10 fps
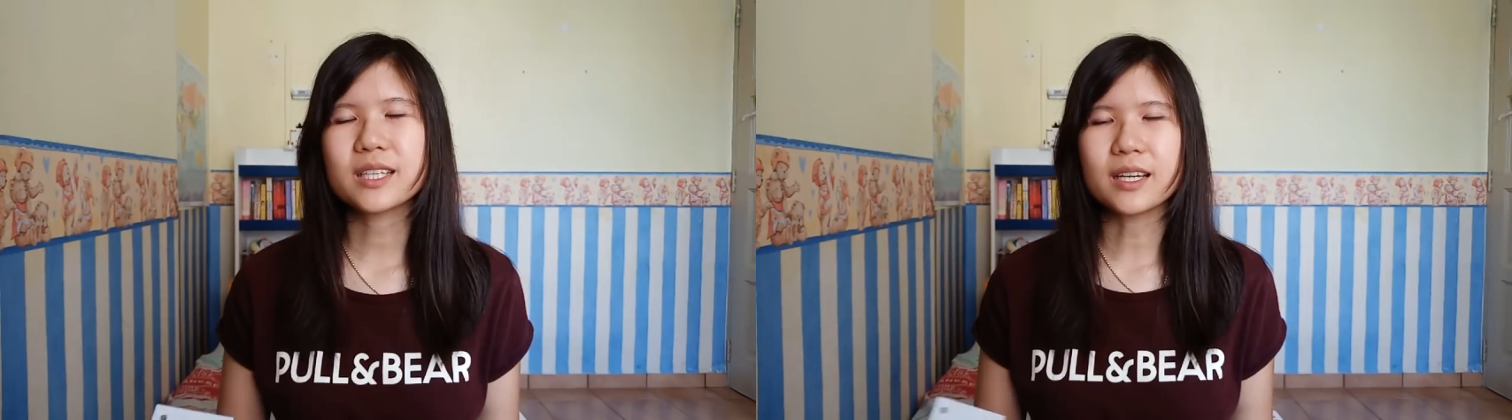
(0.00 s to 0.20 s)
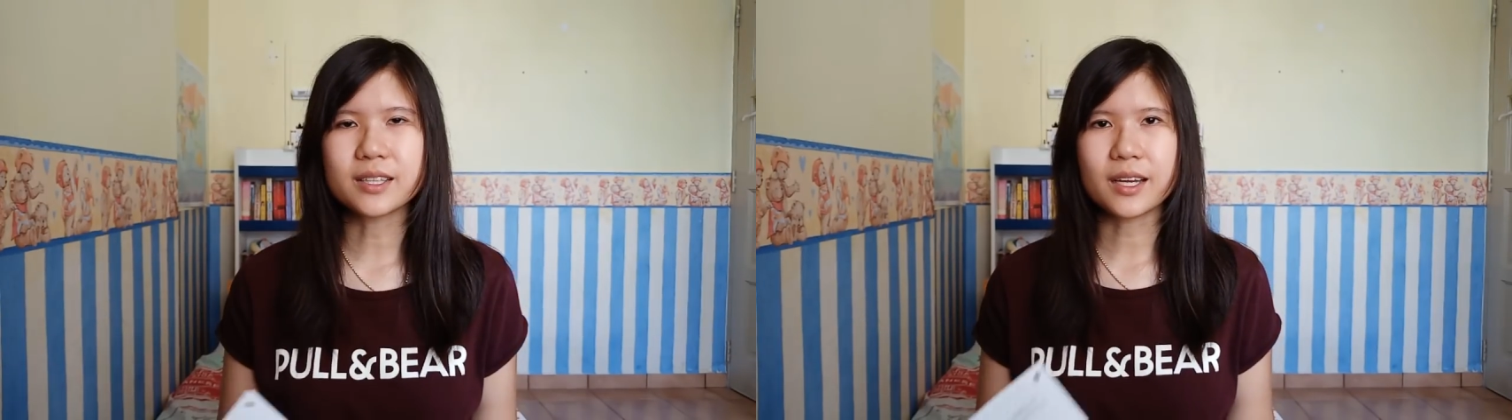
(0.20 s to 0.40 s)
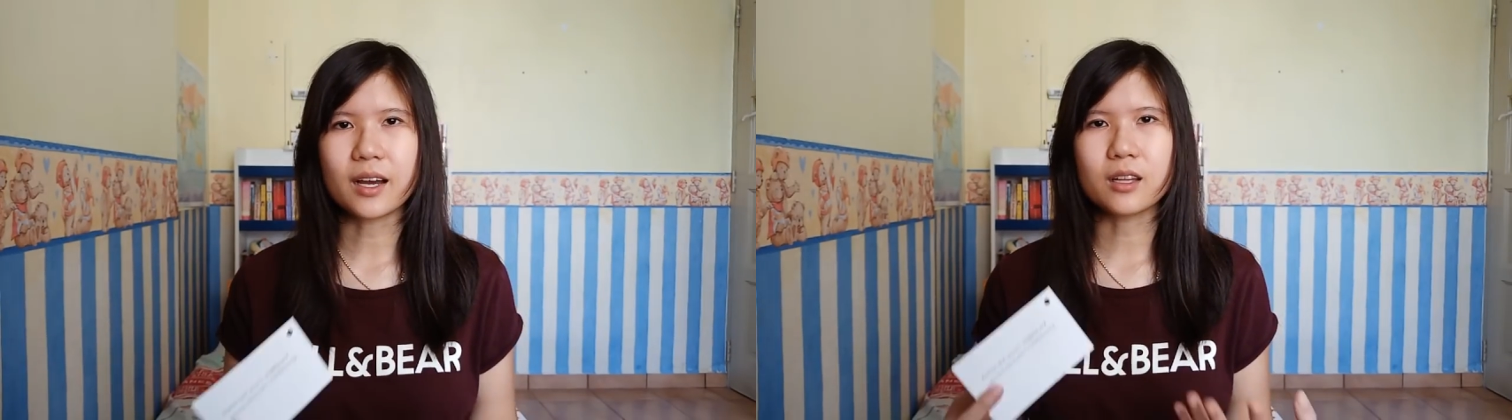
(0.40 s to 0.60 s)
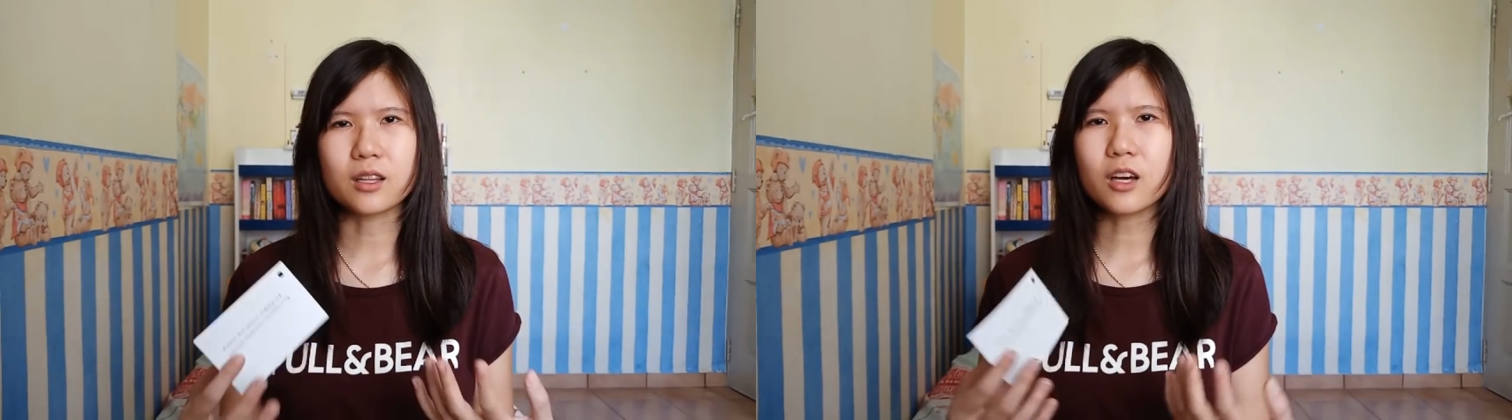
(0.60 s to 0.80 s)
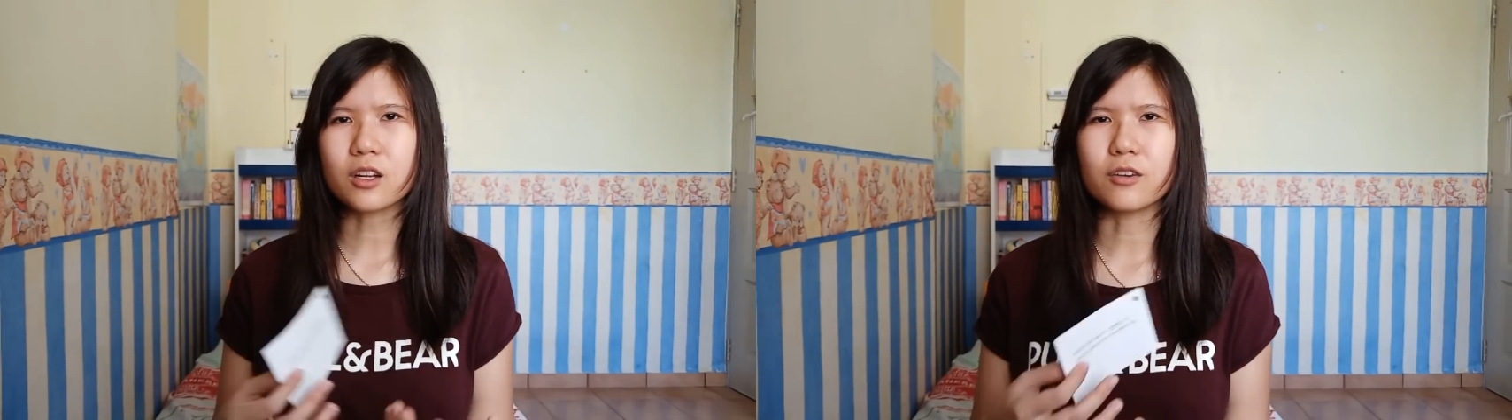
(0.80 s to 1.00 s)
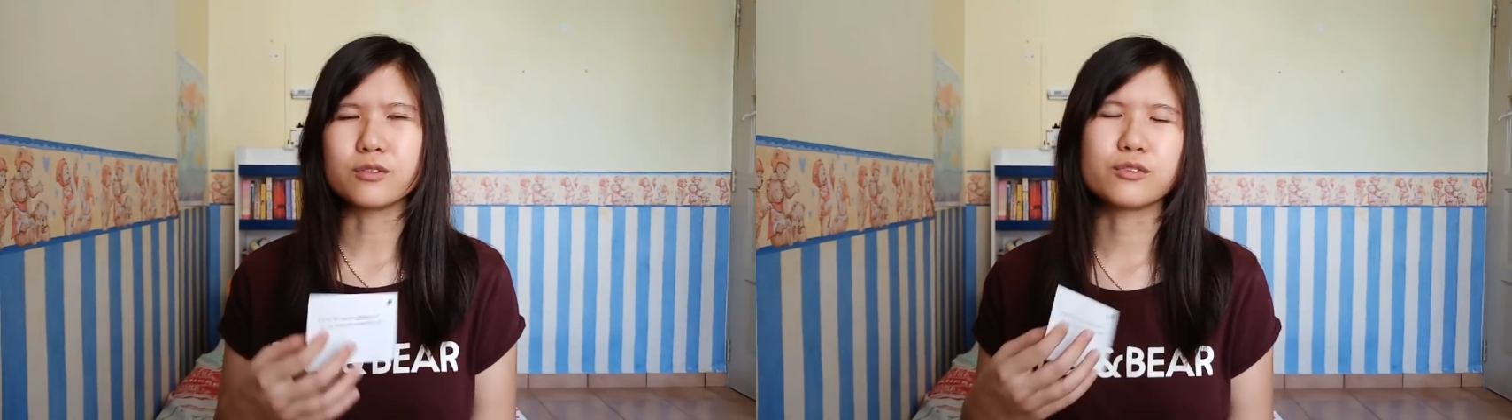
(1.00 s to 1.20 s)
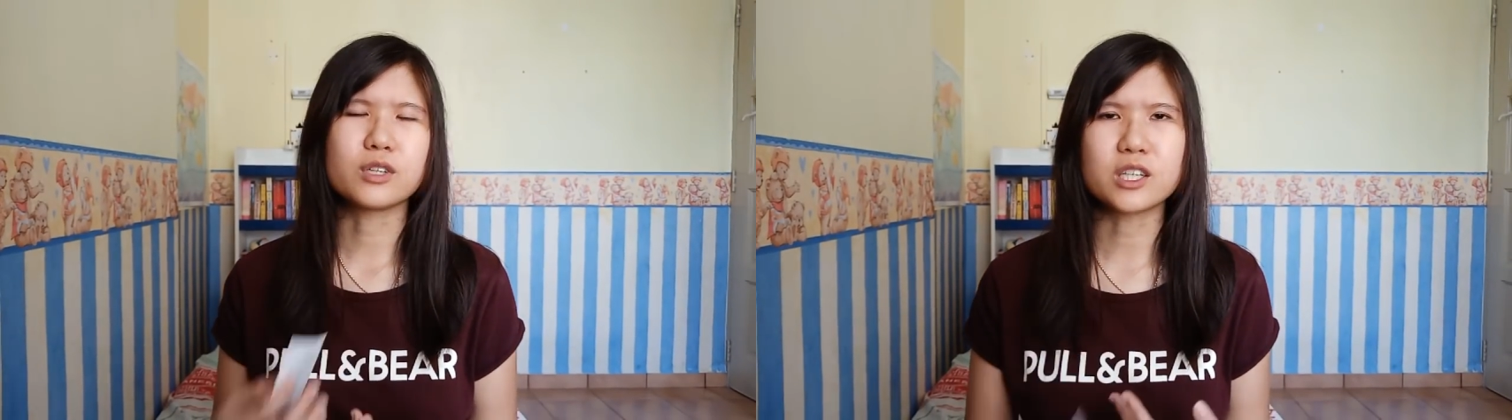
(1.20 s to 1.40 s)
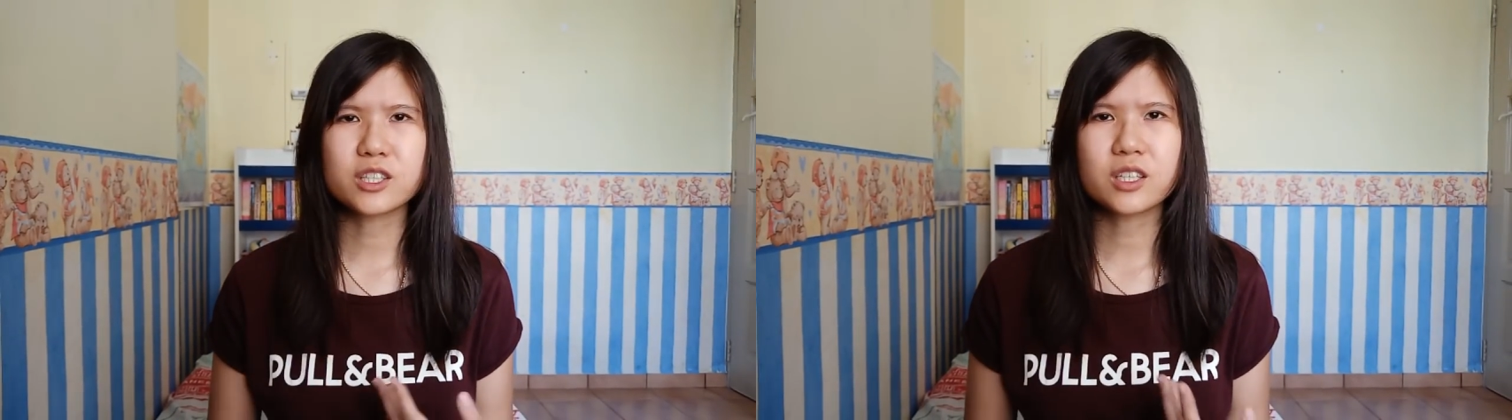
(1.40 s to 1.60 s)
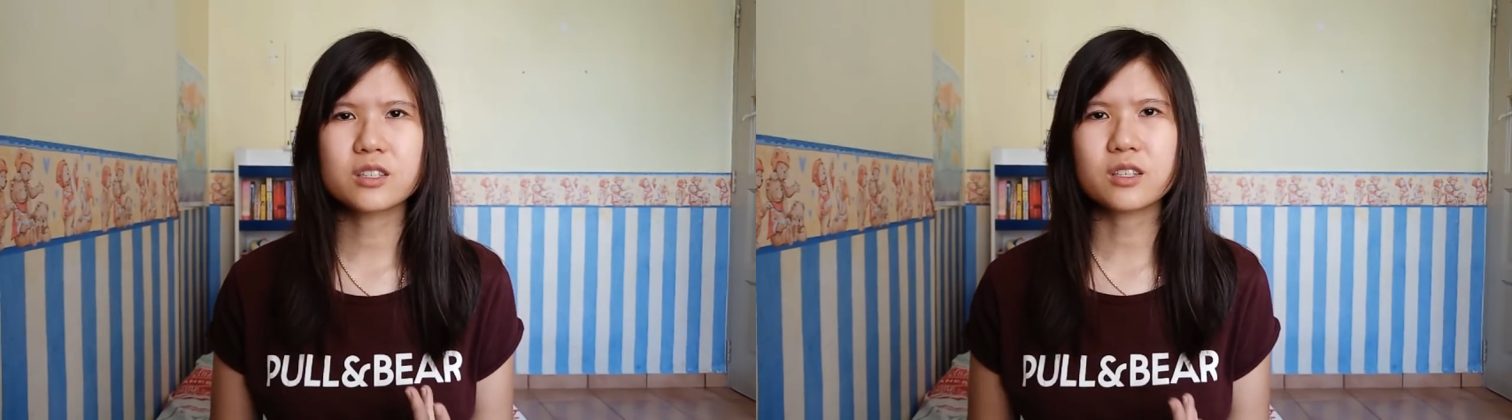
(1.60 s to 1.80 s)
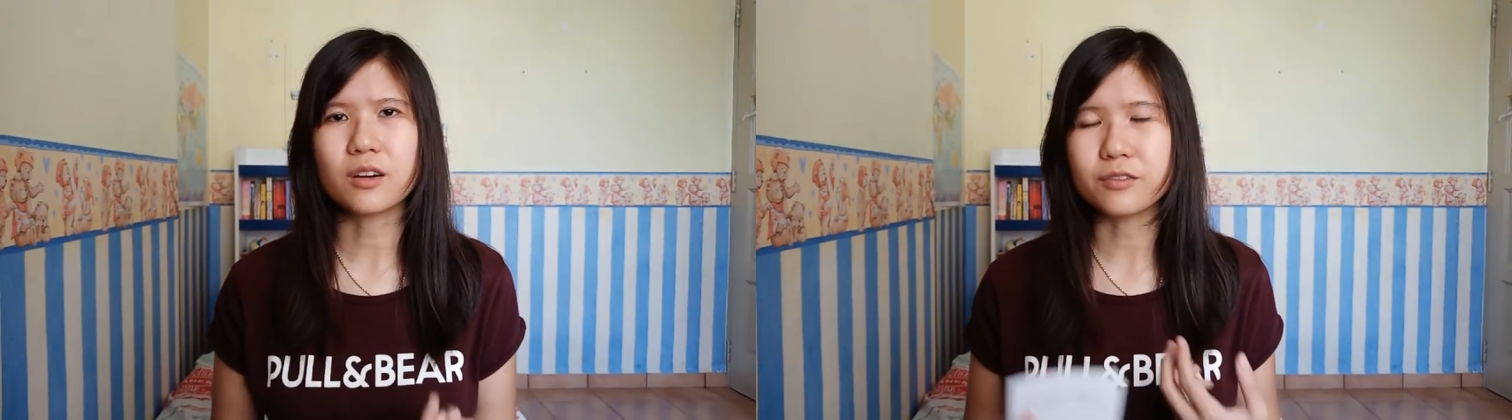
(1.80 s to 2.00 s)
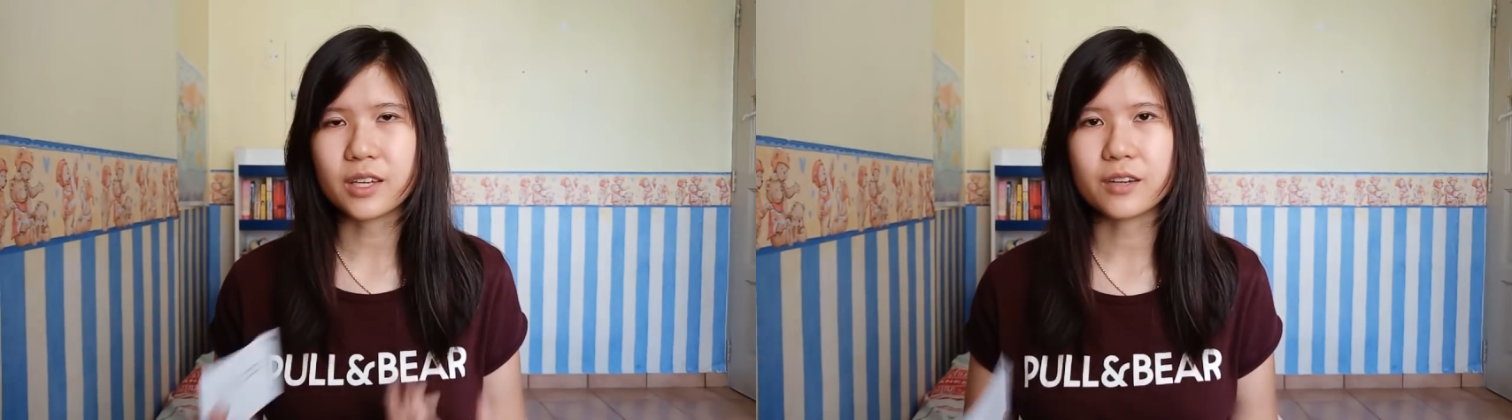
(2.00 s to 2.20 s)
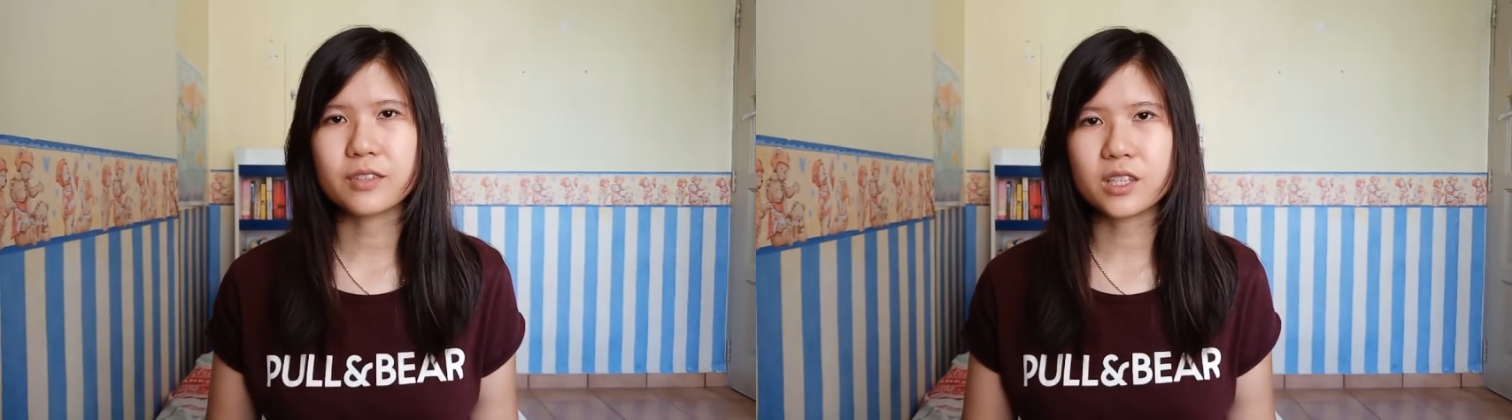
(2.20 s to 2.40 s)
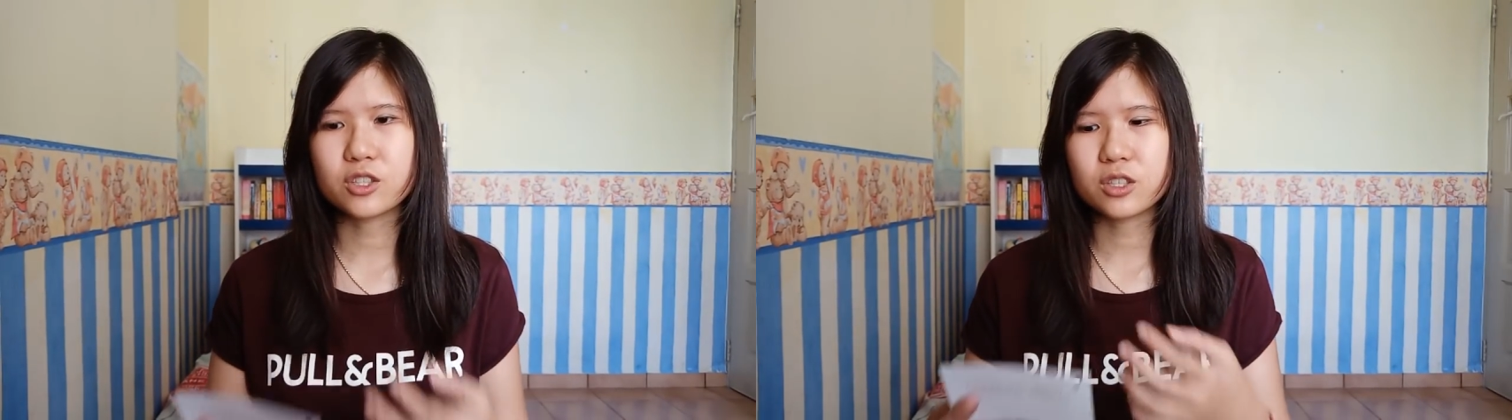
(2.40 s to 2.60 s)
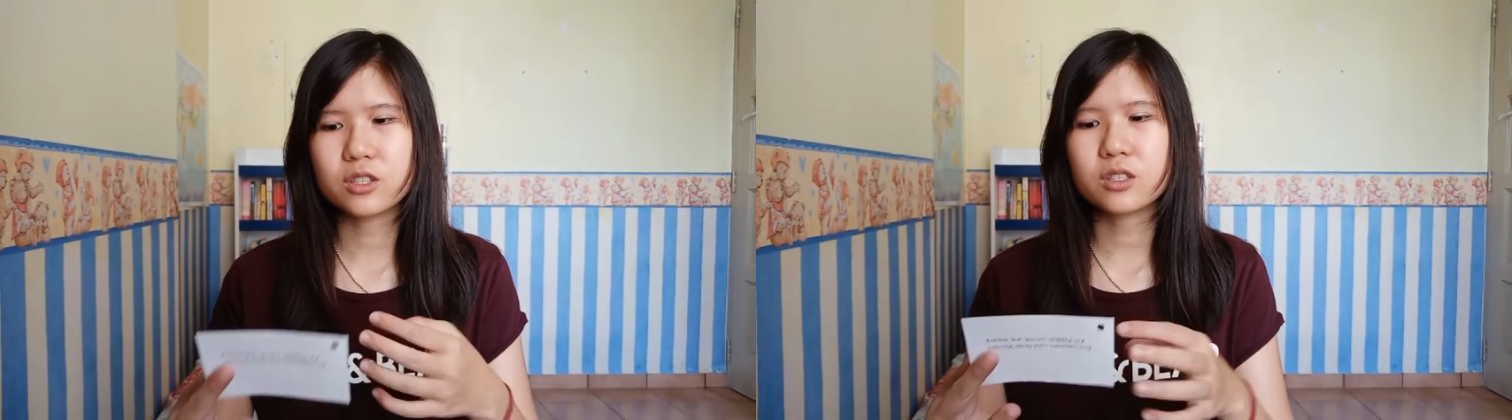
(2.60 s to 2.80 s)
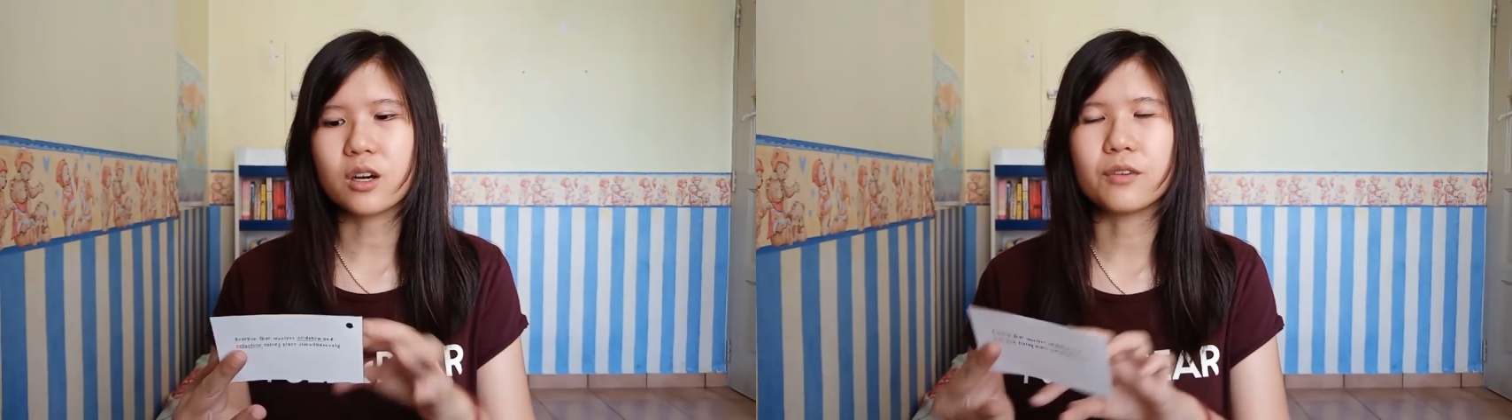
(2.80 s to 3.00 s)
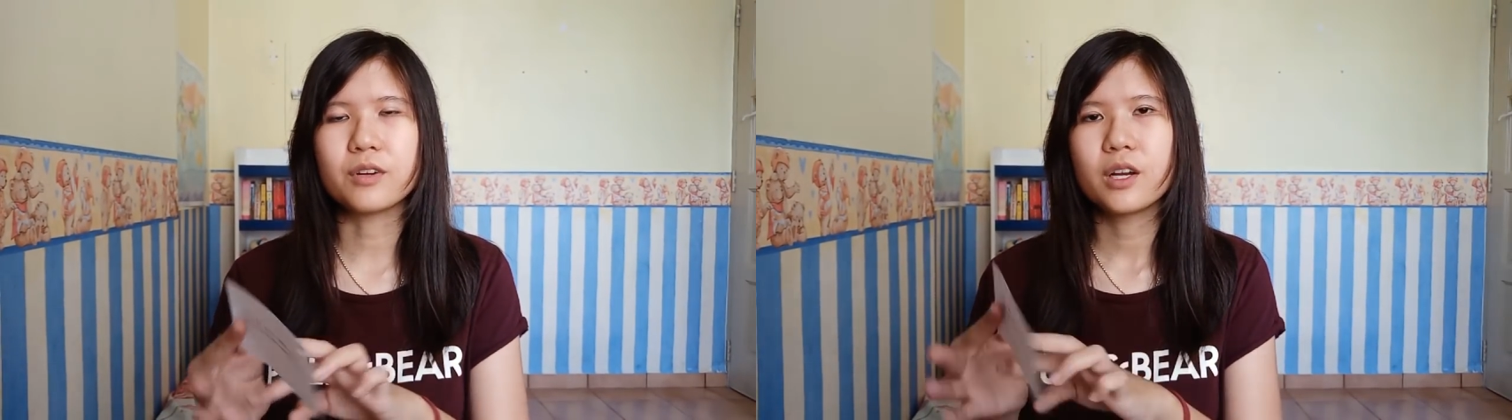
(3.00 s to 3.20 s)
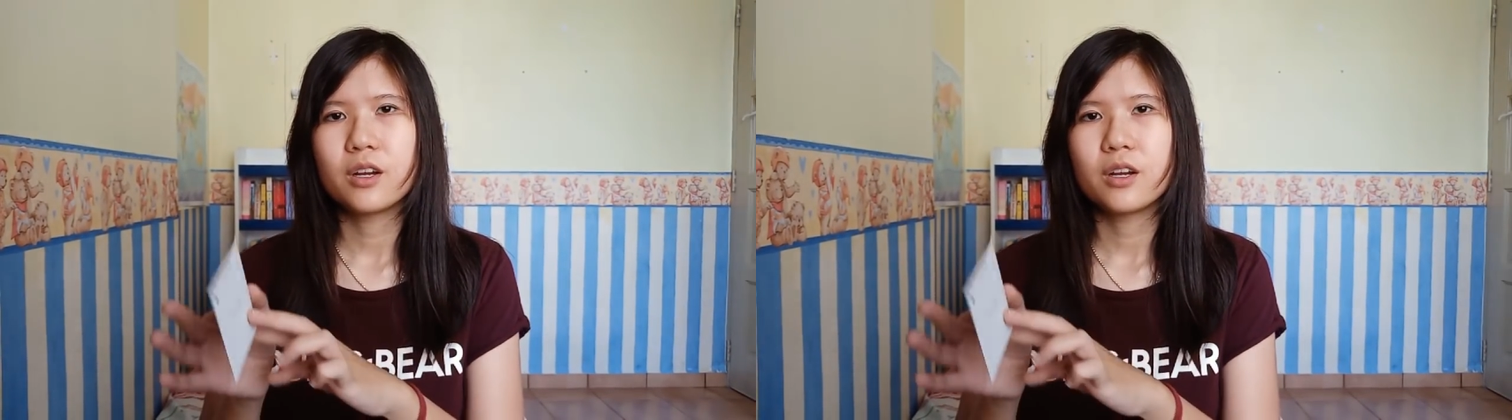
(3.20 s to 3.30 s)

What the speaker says: that there are a lot of versions of definitions of